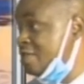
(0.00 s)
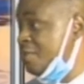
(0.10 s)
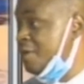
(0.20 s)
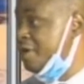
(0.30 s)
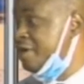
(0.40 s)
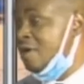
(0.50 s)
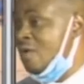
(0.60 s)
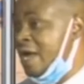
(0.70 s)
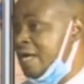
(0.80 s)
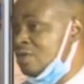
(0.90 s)
Somebody
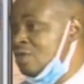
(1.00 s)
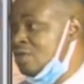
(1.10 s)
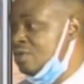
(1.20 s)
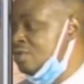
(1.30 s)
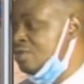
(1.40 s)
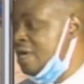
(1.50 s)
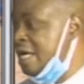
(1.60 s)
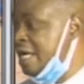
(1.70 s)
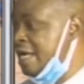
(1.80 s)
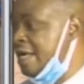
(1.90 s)
requires to do
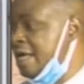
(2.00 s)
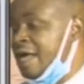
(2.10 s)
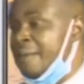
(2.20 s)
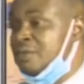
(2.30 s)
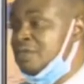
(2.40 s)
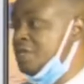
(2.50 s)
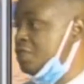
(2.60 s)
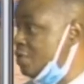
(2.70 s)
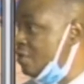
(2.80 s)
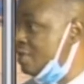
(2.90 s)

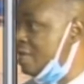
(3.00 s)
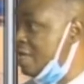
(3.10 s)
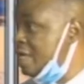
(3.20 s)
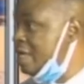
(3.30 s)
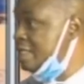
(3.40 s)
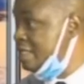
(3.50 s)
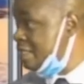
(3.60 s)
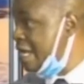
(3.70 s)
amputation, things